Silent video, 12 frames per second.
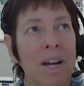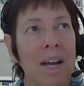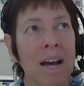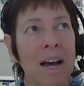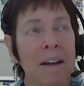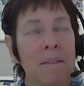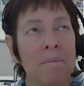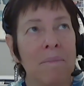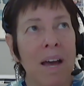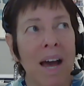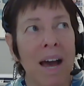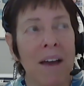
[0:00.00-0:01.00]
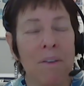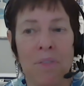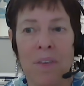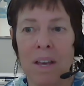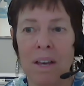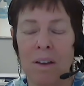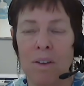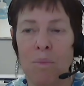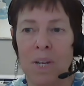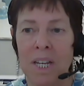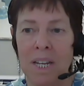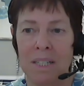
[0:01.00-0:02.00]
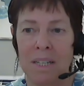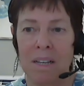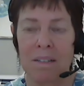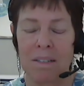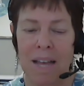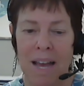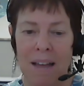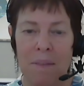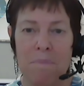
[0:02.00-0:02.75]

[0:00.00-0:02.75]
I think the